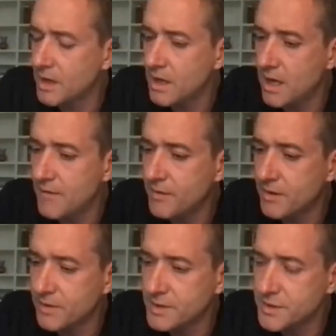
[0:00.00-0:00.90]
I've got
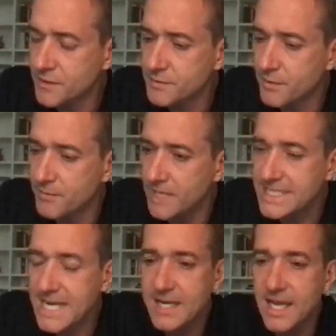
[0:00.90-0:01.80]
a real soft spot. My
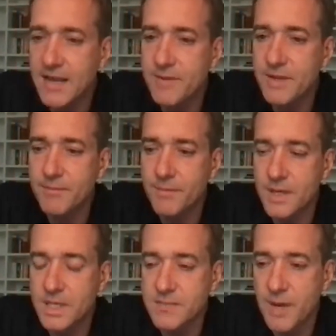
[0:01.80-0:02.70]
dad gave me
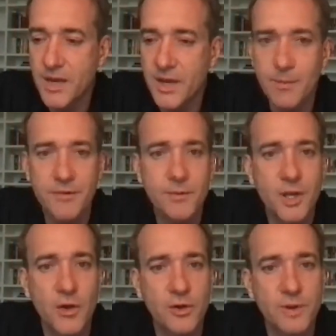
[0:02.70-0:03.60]
Spy Came In From the
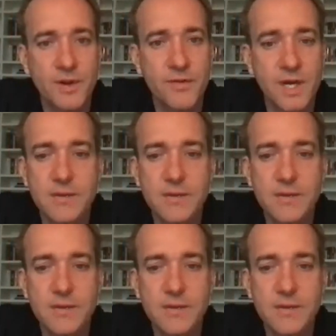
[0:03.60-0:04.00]
Cold as my first.